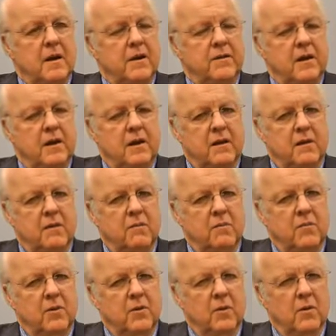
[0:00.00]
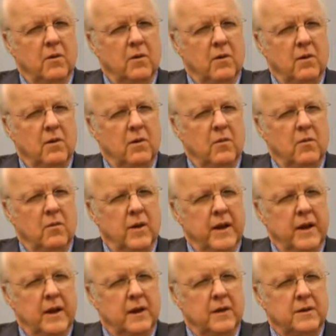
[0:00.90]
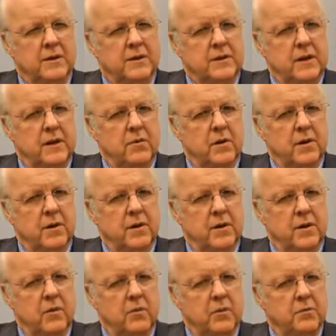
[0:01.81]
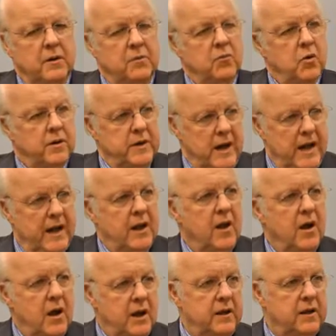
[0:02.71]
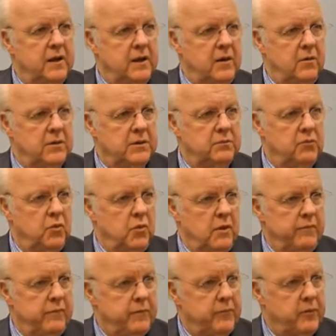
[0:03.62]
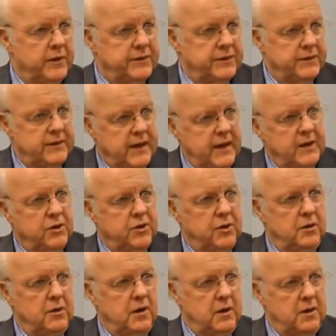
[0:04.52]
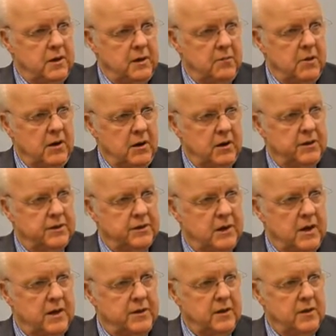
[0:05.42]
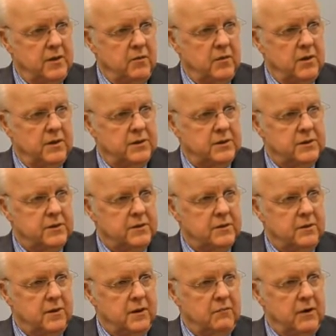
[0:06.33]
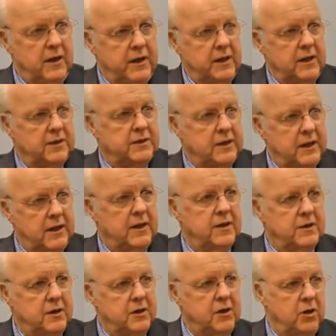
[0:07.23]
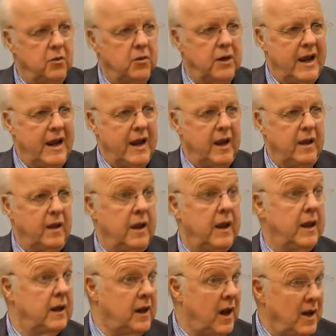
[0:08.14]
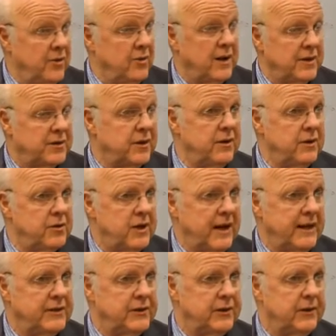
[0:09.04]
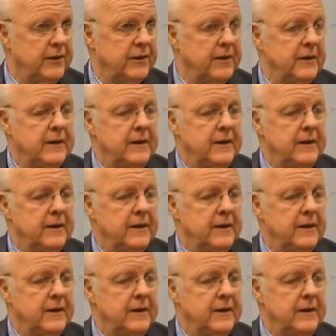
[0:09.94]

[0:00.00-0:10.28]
I think we were all waiting to see whether there would be more dialogue. There was more of a presentation on the American side than there was a readiness to get into Q&A, in contrast to the Chancellor,